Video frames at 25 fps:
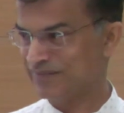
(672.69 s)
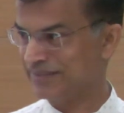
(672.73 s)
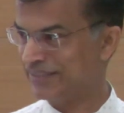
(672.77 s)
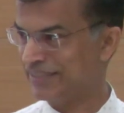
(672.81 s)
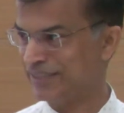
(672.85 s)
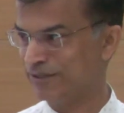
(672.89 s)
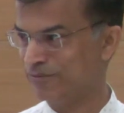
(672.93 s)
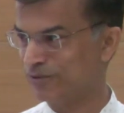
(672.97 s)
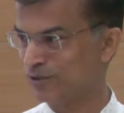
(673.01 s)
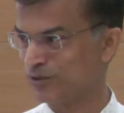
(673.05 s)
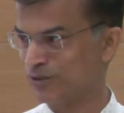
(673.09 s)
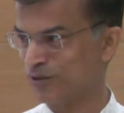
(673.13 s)

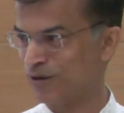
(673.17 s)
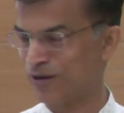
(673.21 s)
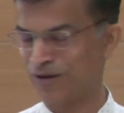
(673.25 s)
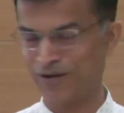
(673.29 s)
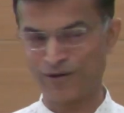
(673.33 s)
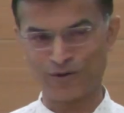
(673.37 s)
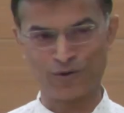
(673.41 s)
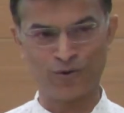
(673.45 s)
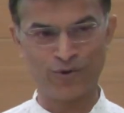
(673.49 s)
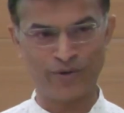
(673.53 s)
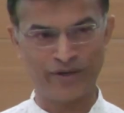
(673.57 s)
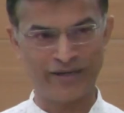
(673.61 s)
It was
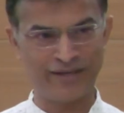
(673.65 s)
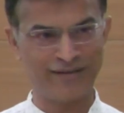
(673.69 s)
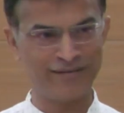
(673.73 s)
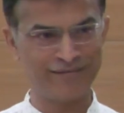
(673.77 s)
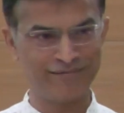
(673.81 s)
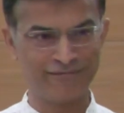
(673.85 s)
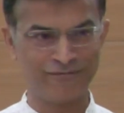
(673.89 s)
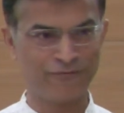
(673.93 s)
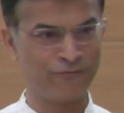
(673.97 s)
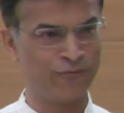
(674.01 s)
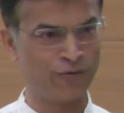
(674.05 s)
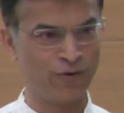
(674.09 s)
all
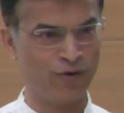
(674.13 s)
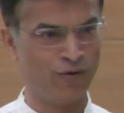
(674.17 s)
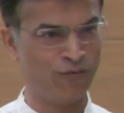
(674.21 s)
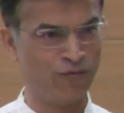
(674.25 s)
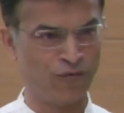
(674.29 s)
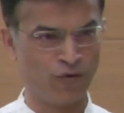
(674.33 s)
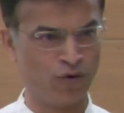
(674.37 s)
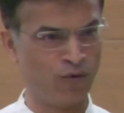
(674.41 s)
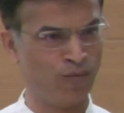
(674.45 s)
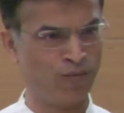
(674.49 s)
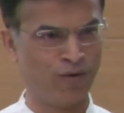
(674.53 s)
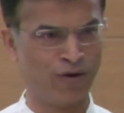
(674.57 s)
going full
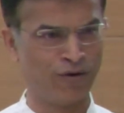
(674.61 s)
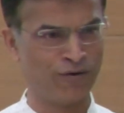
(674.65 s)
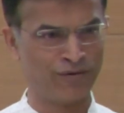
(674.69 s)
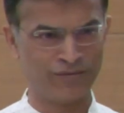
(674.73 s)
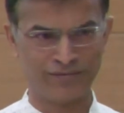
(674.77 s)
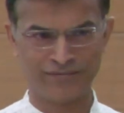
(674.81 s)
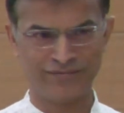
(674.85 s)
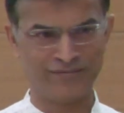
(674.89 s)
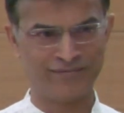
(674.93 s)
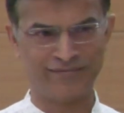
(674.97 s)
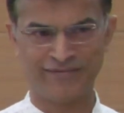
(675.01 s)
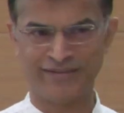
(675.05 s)

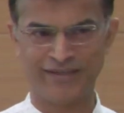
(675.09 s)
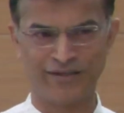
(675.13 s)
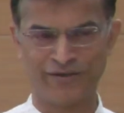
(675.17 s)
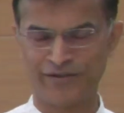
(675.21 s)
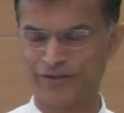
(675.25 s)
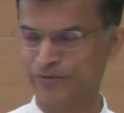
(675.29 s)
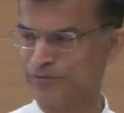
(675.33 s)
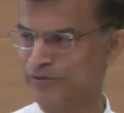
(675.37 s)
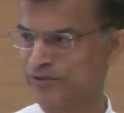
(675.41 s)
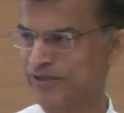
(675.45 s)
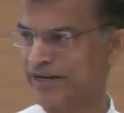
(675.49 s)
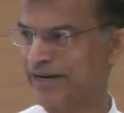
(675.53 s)
blown,
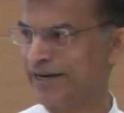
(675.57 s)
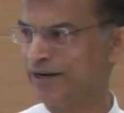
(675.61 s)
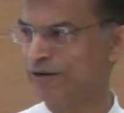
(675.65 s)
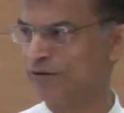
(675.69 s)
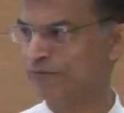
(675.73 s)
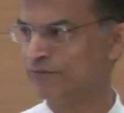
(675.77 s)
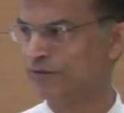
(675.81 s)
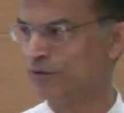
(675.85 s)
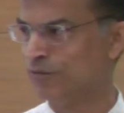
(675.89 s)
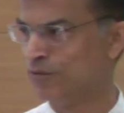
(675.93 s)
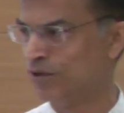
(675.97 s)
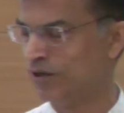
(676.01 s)
it was ahead
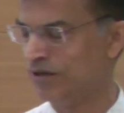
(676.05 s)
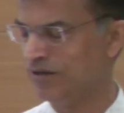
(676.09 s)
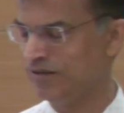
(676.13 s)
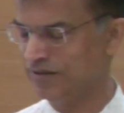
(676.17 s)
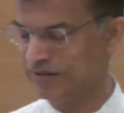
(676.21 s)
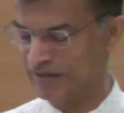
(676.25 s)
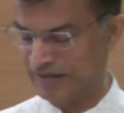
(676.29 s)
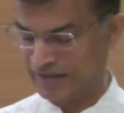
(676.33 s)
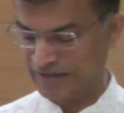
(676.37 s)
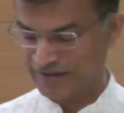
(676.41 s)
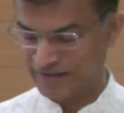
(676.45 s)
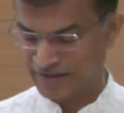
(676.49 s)
of the world.
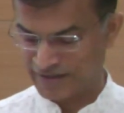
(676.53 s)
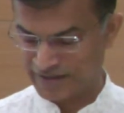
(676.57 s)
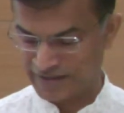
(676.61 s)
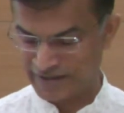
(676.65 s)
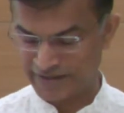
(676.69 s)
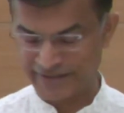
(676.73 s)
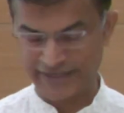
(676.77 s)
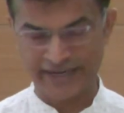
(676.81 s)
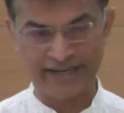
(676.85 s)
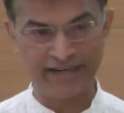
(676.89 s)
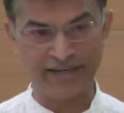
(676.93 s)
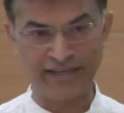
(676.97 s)

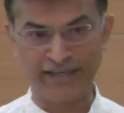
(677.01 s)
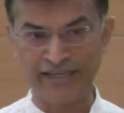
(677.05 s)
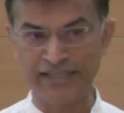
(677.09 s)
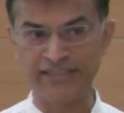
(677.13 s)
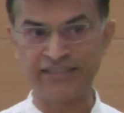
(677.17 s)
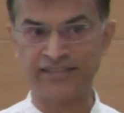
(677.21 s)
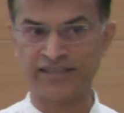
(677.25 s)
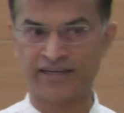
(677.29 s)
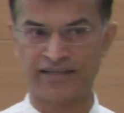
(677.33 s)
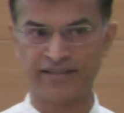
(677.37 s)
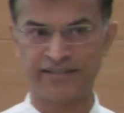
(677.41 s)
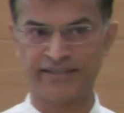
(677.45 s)
And he
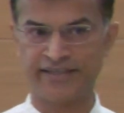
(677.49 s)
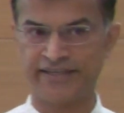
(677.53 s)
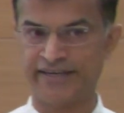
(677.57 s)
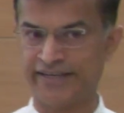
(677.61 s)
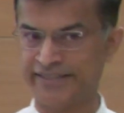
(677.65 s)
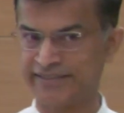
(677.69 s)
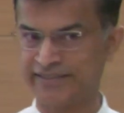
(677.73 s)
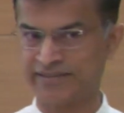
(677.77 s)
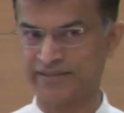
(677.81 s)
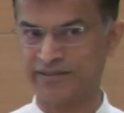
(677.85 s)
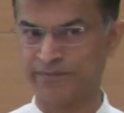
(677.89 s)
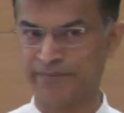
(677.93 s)
started
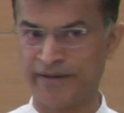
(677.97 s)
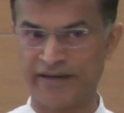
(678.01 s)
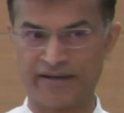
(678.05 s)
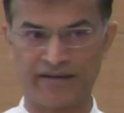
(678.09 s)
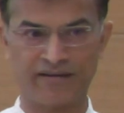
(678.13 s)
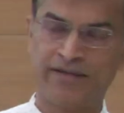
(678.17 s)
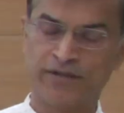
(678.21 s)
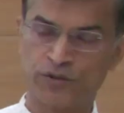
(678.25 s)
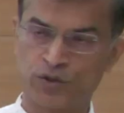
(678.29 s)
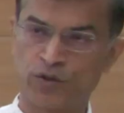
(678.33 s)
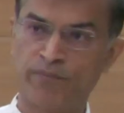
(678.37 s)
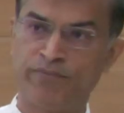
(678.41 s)
as SMIC.
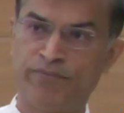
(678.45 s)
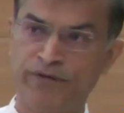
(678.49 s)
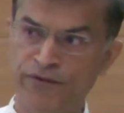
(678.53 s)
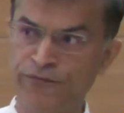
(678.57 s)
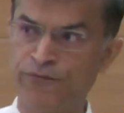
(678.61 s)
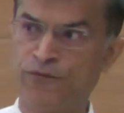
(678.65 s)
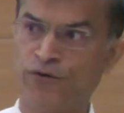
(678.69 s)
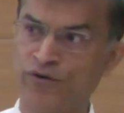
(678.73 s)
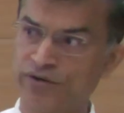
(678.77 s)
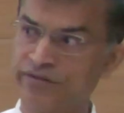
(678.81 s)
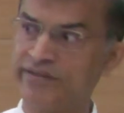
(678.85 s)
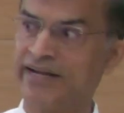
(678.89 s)
So
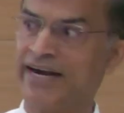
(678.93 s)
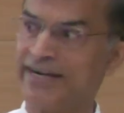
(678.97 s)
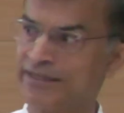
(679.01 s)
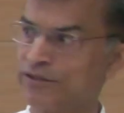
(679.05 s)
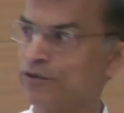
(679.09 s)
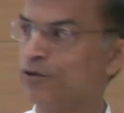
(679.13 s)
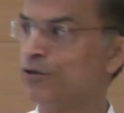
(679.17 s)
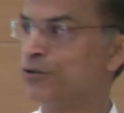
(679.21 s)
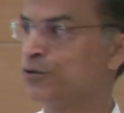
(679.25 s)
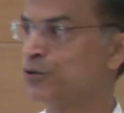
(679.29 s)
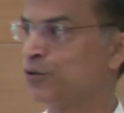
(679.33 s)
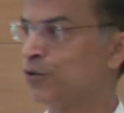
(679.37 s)
before that
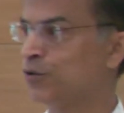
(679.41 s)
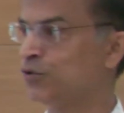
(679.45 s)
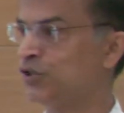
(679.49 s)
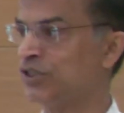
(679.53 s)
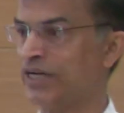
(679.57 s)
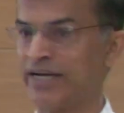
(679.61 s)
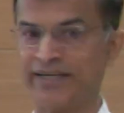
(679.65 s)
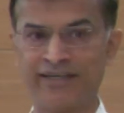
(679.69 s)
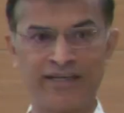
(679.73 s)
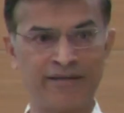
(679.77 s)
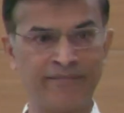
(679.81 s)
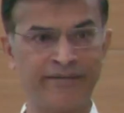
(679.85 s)
also,
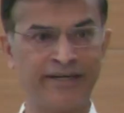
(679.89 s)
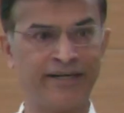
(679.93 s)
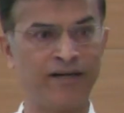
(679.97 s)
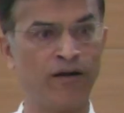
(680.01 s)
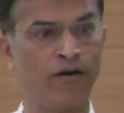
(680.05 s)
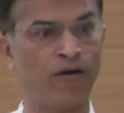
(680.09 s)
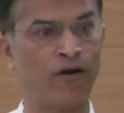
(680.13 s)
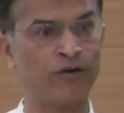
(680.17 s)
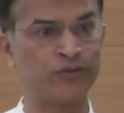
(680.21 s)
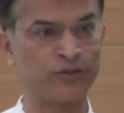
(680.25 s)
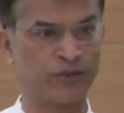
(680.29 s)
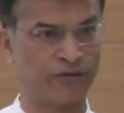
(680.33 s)
China made
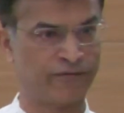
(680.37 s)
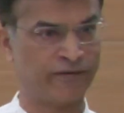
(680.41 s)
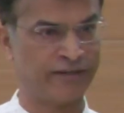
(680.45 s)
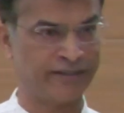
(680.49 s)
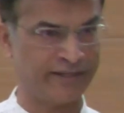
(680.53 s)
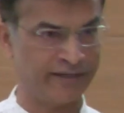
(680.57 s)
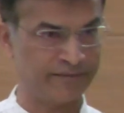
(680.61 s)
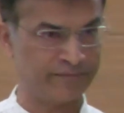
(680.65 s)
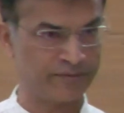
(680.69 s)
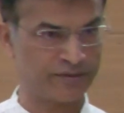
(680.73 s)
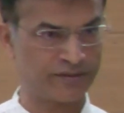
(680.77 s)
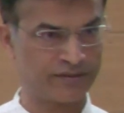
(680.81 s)
lots of
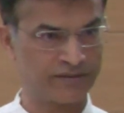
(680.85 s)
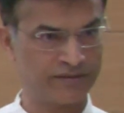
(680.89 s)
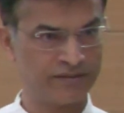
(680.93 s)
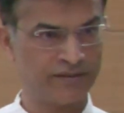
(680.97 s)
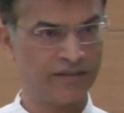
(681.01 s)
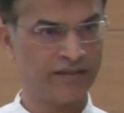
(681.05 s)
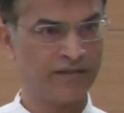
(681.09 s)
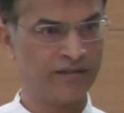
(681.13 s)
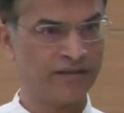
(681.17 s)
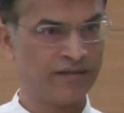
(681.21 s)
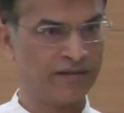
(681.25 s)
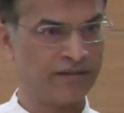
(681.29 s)
attempts.
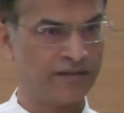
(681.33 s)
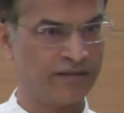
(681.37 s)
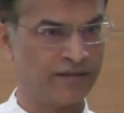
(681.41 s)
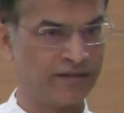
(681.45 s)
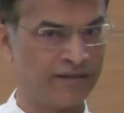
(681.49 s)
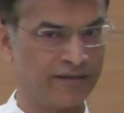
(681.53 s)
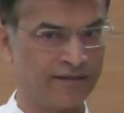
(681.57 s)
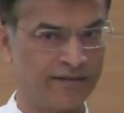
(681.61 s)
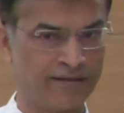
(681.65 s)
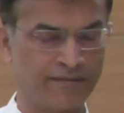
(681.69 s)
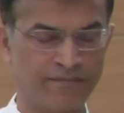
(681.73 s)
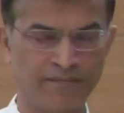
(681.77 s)

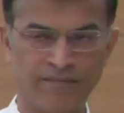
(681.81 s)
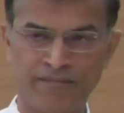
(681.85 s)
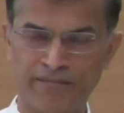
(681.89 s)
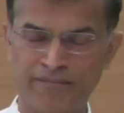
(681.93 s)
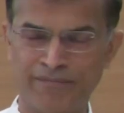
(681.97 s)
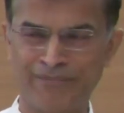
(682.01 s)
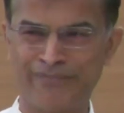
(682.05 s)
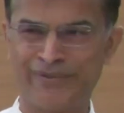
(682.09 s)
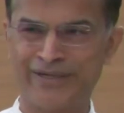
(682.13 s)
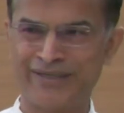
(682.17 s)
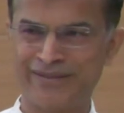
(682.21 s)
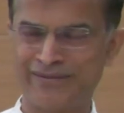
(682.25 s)

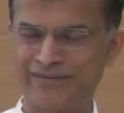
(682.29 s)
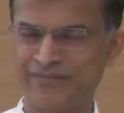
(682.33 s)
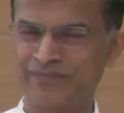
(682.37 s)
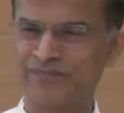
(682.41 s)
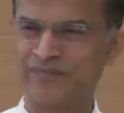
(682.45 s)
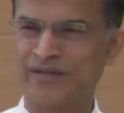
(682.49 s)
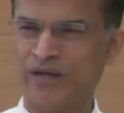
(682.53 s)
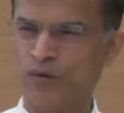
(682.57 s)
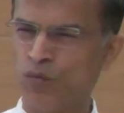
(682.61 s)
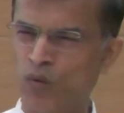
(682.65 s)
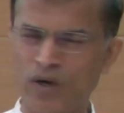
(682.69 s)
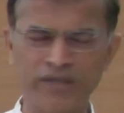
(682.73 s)
But
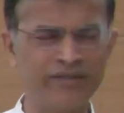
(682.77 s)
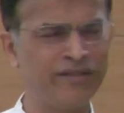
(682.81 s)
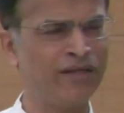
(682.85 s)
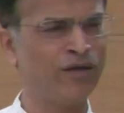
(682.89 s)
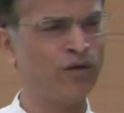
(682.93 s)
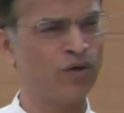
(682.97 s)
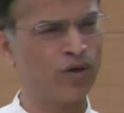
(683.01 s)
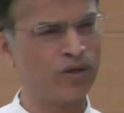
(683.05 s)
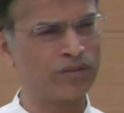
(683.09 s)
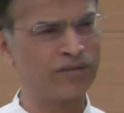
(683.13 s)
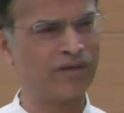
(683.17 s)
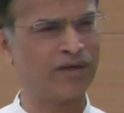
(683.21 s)
one
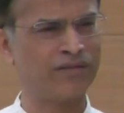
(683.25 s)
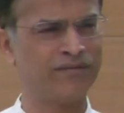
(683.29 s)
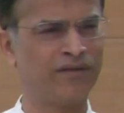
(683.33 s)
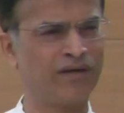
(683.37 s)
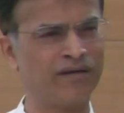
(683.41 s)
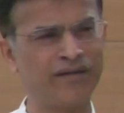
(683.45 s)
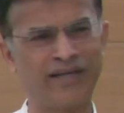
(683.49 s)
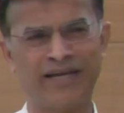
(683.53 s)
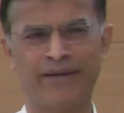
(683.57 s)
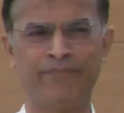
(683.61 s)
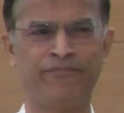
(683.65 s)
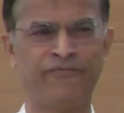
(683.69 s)
thing or the
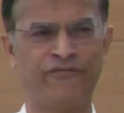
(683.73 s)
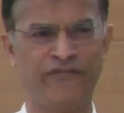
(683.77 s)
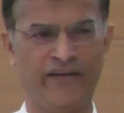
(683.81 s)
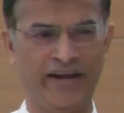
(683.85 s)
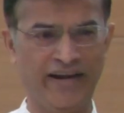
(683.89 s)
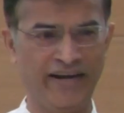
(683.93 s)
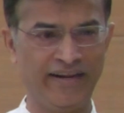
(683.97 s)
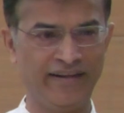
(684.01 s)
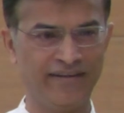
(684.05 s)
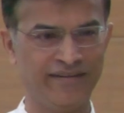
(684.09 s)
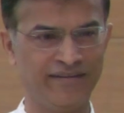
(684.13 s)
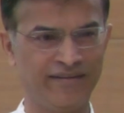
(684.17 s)
other kept
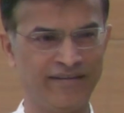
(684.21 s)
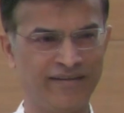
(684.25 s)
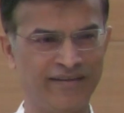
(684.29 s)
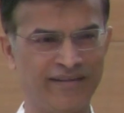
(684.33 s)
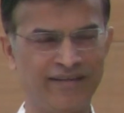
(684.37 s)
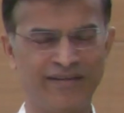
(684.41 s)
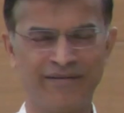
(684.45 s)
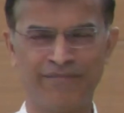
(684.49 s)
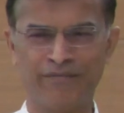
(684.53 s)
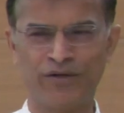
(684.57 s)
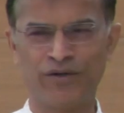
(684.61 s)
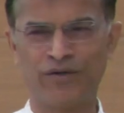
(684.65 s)
failing.
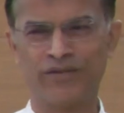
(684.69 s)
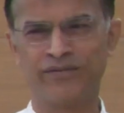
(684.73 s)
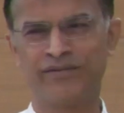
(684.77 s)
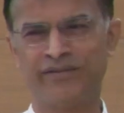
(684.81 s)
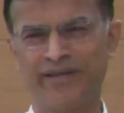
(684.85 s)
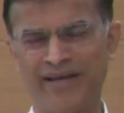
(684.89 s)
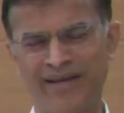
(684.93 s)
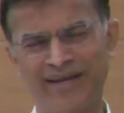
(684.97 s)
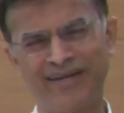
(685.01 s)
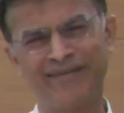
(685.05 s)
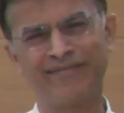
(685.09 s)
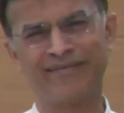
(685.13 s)
Because
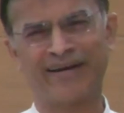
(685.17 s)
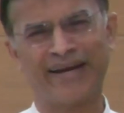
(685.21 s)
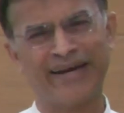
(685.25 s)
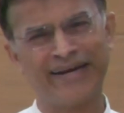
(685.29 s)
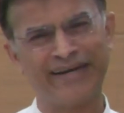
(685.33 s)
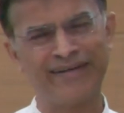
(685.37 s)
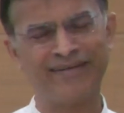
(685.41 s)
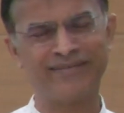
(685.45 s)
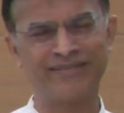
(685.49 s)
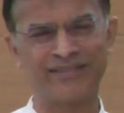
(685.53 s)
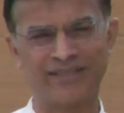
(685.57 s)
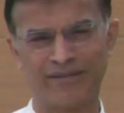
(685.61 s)
they
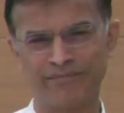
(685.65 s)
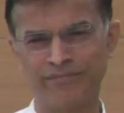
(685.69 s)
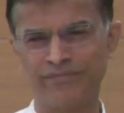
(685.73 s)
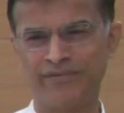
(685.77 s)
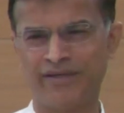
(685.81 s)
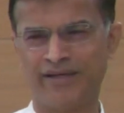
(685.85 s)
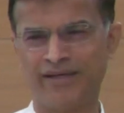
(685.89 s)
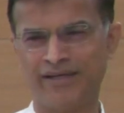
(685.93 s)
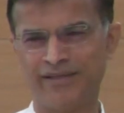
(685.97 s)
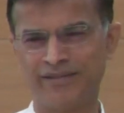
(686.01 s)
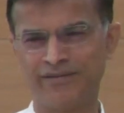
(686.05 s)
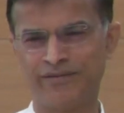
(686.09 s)
tried some
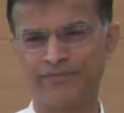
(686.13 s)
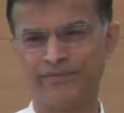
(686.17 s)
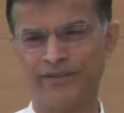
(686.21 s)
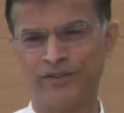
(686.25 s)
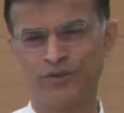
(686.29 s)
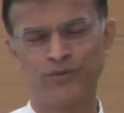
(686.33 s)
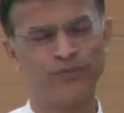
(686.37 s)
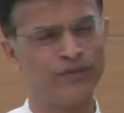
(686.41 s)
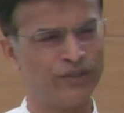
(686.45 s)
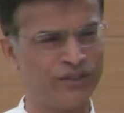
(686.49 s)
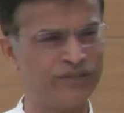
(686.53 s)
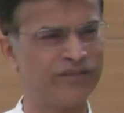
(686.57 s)
things
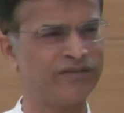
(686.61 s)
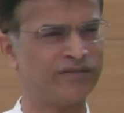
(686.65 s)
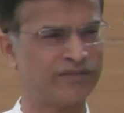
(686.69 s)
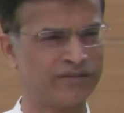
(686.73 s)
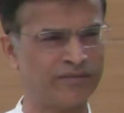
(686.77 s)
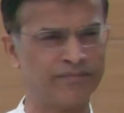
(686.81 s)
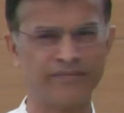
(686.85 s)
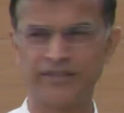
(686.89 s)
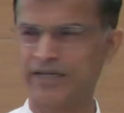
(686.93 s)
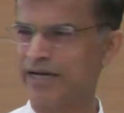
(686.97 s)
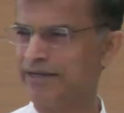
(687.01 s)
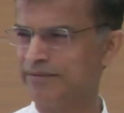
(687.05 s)
which we
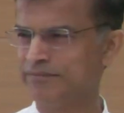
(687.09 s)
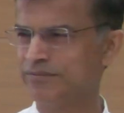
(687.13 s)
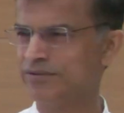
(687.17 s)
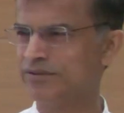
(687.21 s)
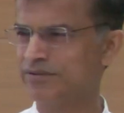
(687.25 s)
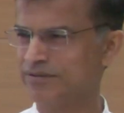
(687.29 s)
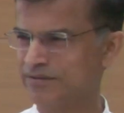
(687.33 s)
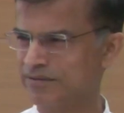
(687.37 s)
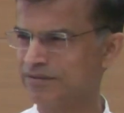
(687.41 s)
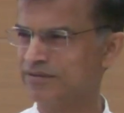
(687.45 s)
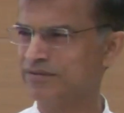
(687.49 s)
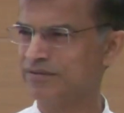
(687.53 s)

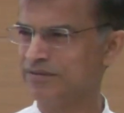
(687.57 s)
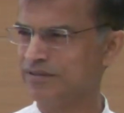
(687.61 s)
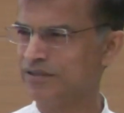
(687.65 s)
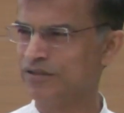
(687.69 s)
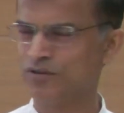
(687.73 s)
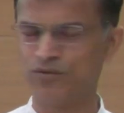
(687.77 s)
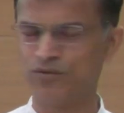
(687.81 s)
sometimes,